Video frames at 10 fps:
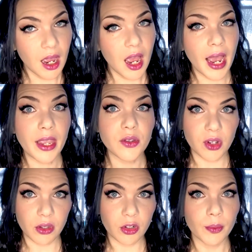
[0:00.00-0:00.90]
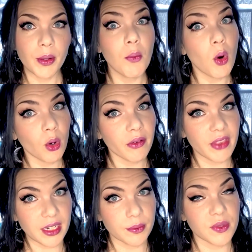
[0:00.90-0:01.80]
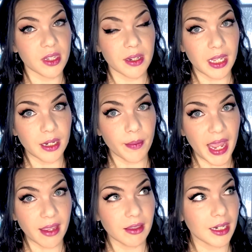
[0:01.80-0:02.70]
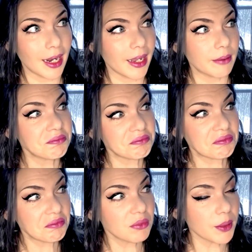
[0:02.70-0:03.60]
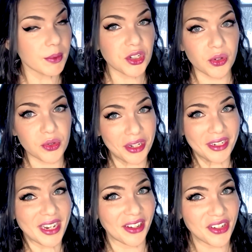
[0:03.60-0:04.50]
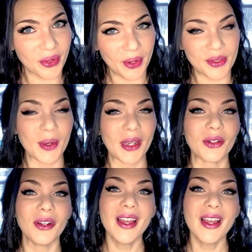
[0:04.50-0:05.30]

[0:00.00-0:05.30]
I used a little bit more of that obsidian paint that I pretty much used an entire 2-ounce bottle,